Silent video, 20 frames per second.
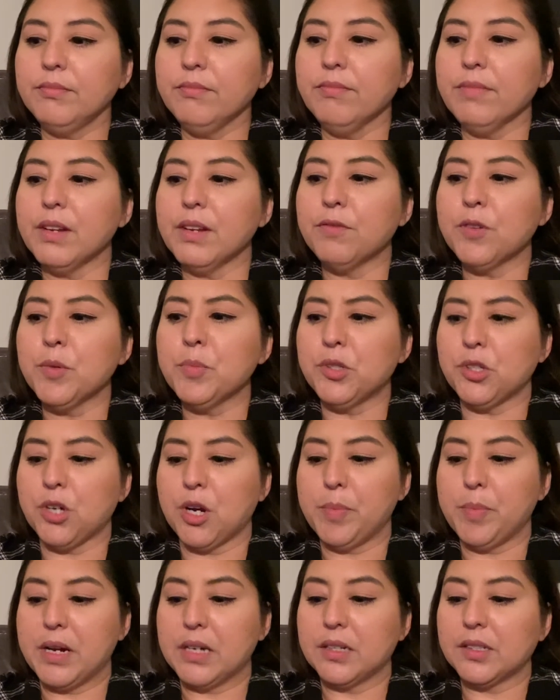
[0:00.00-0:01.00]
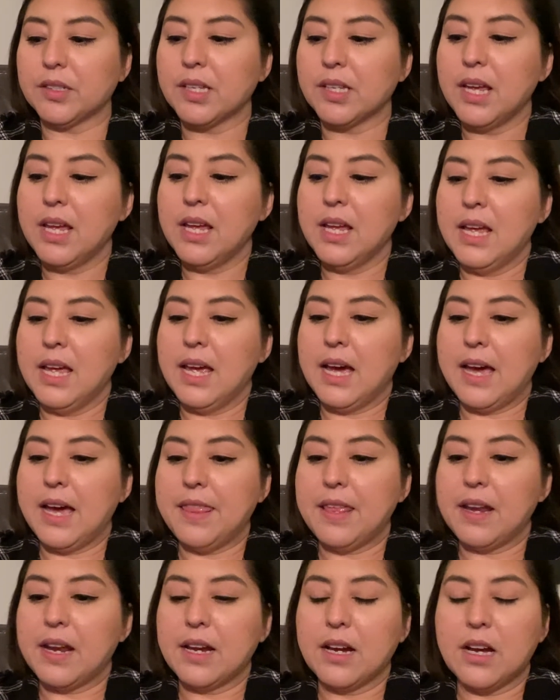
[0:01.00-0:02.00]
from Starbucks, and
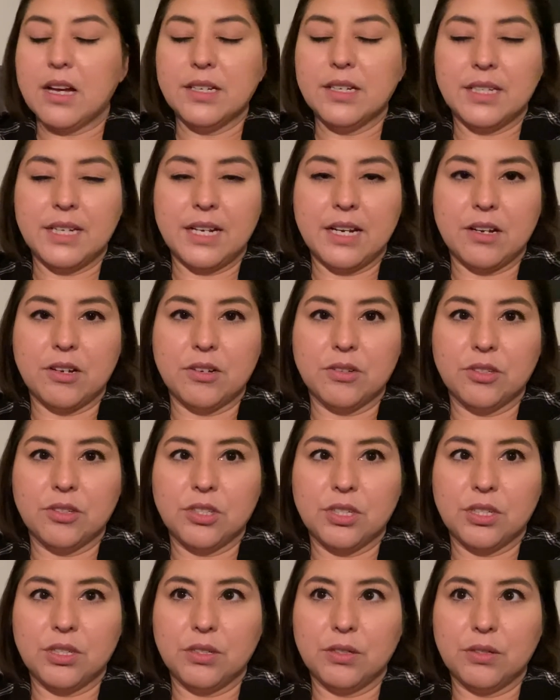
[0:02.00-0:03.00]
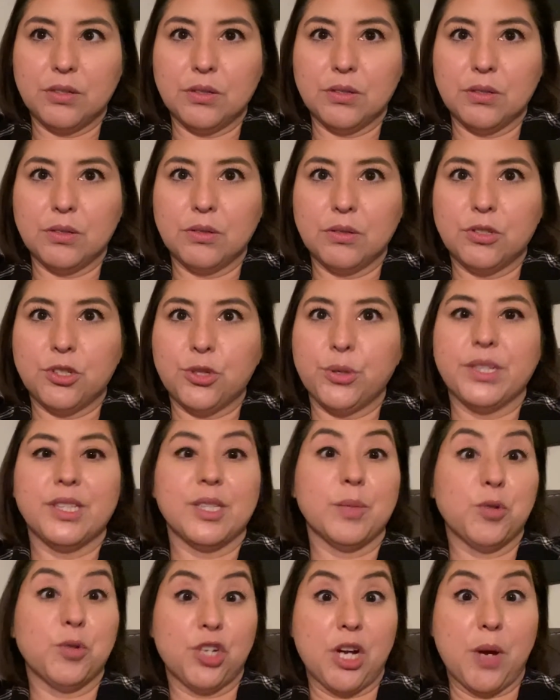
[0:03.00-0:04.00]
then I got down to doing
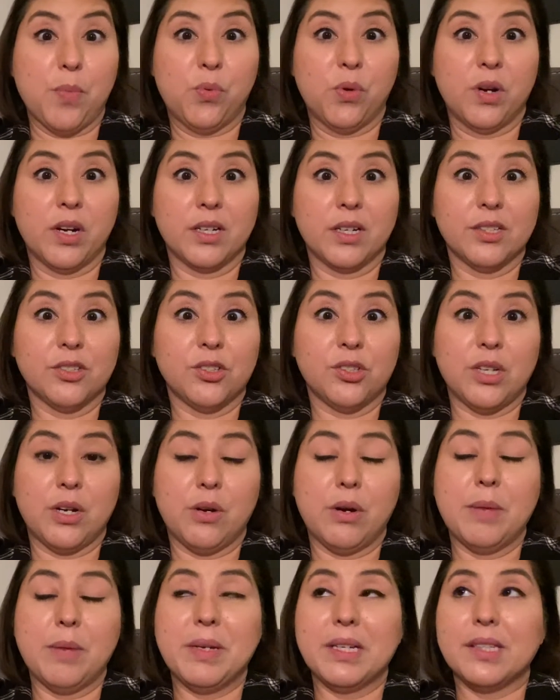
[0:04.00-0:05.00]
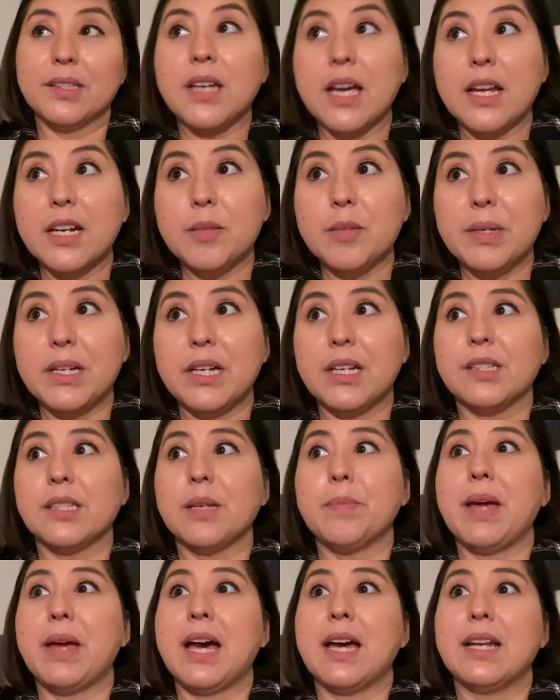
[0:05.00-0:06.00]
some shop work. So I'm excited because
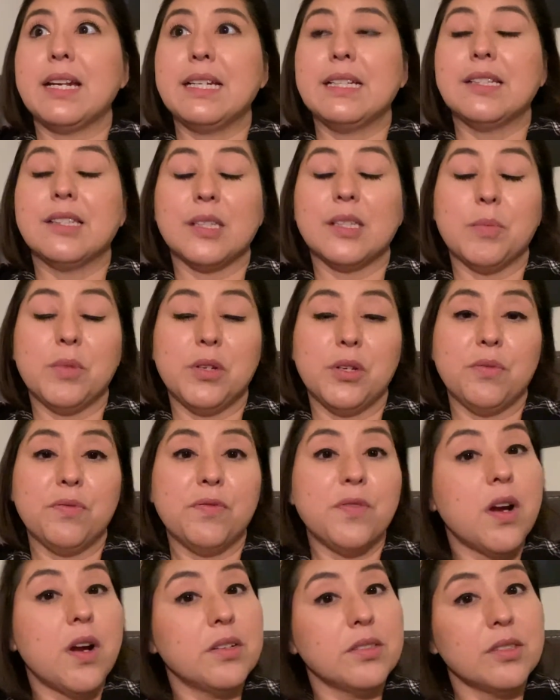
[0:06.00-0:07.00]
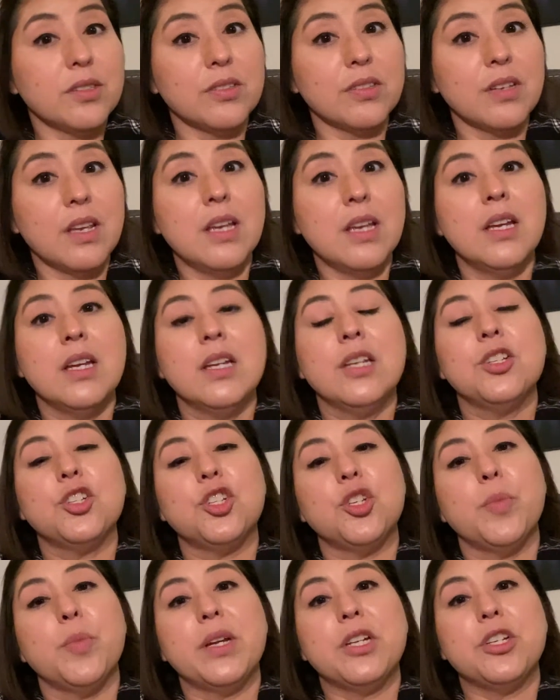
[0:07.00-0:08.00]
I'm adding some new fonts
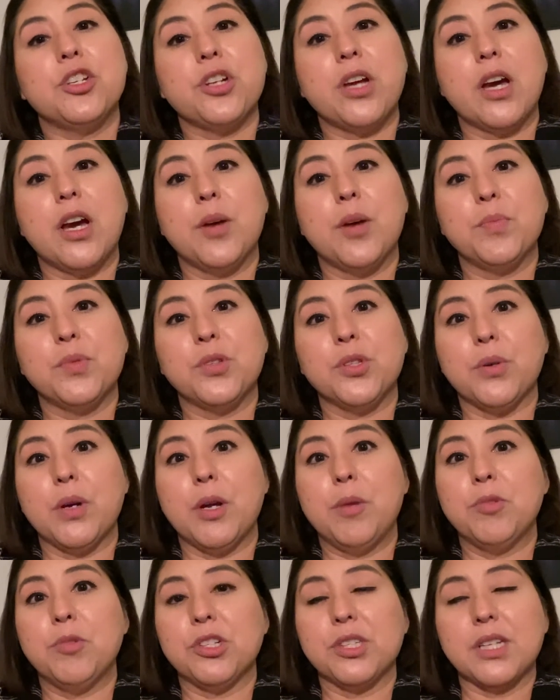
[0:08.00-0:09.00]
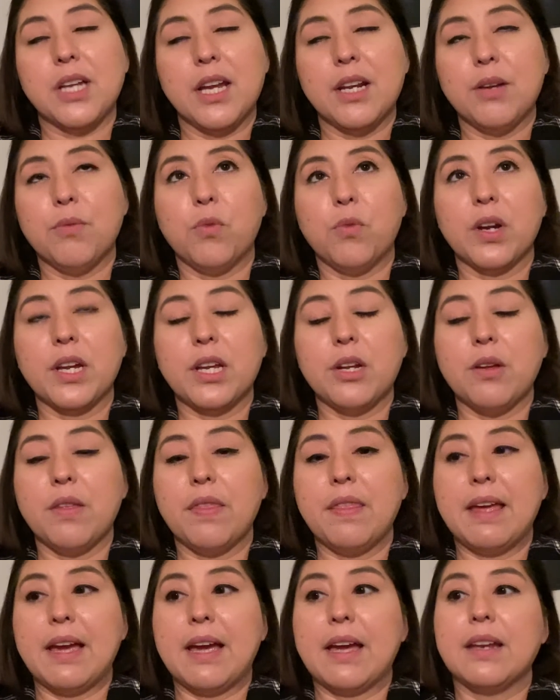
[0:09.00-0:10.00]
to my shop, so I'm just kind of working
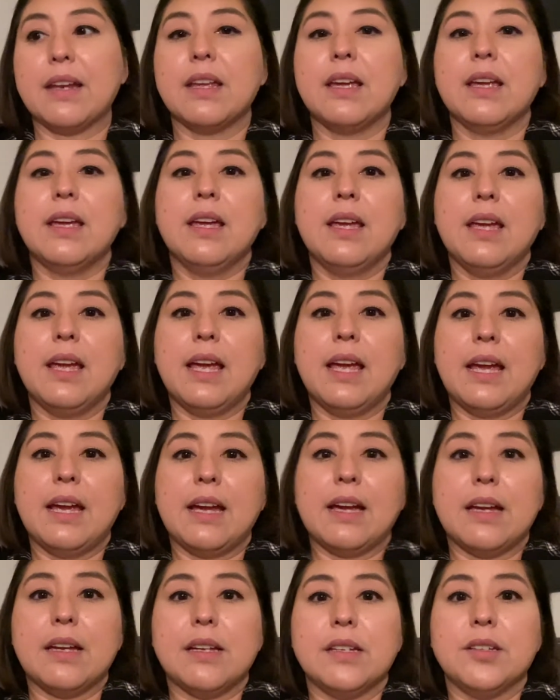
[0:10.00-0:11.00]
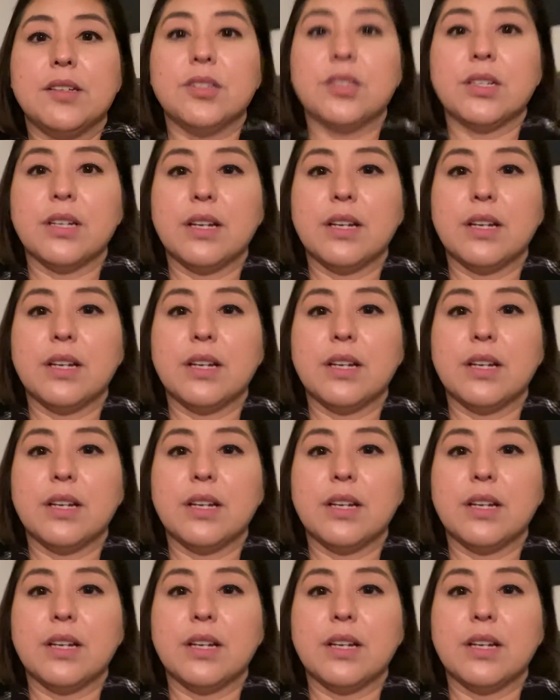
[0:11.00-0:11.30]
on that and